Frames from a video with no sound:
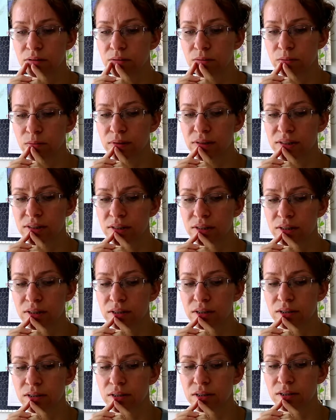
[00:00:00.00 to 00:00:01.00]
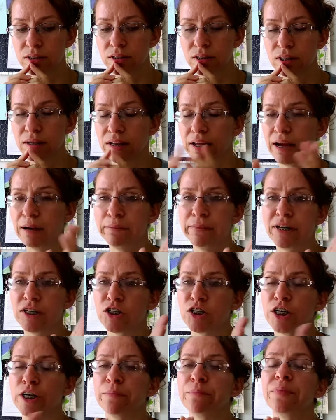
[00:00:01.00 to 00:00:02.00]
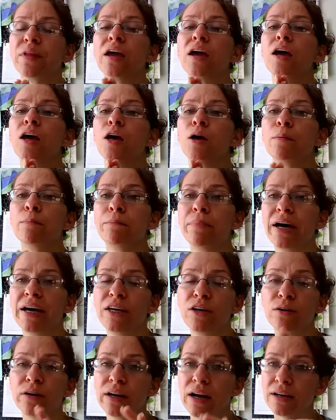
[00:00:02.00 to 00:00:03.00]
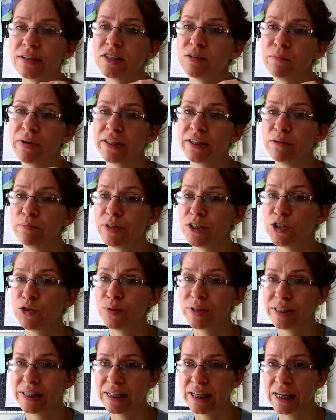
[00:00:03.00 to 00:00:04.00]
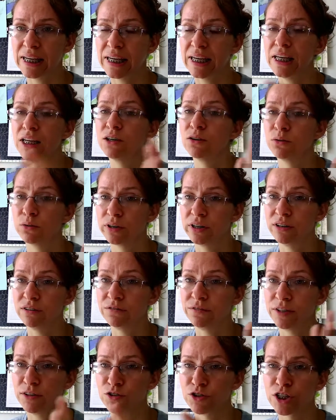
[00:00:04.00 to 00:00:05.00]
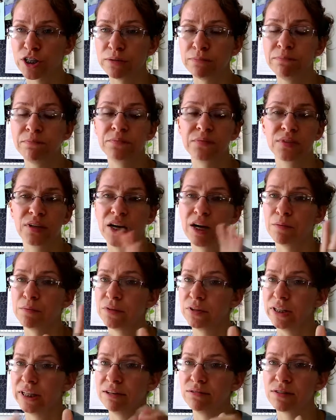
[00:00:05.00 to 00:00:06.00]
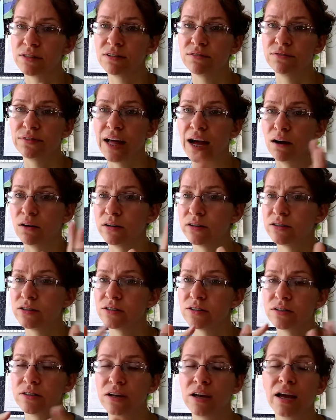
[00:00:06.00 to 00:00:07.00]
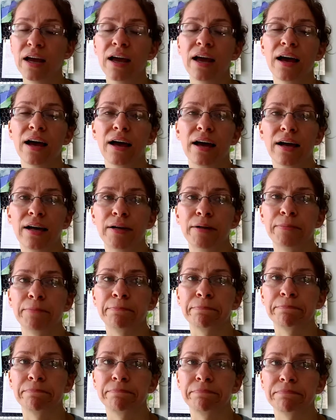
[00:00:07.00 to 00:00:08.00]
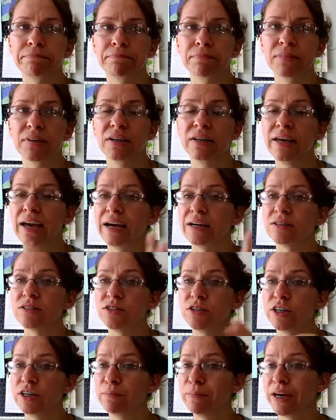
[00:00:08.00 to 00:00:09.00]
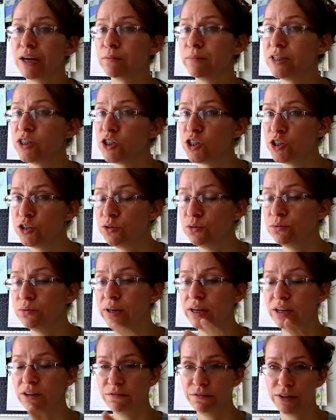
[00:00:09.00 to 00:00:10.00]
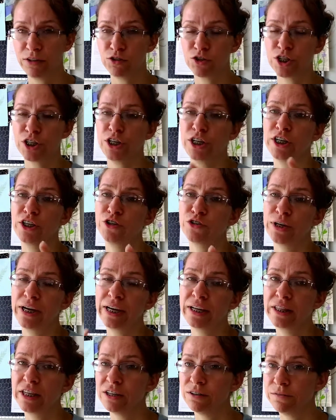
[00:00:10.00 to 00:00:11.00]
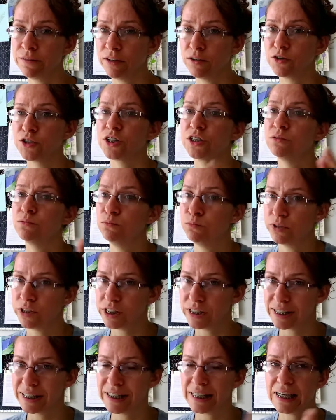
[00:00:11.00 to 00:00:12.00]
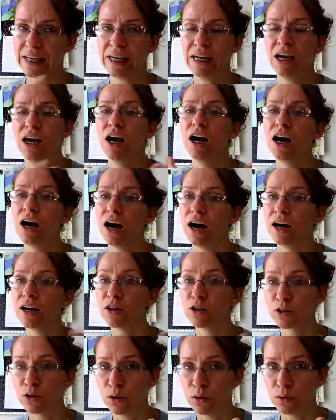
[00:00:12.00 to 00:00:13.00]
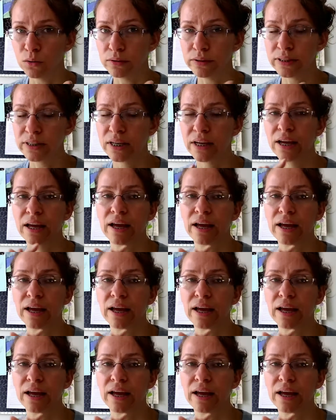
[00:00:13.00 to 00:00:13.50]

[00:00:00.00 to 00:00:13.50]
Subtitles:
What was it? I'm not sure. But you can also make them into a tea or an infusion. The leaves and the flowers. Yeah, so you can make them into an infusion. You can drink the infusion, which is a tea, hot or cold.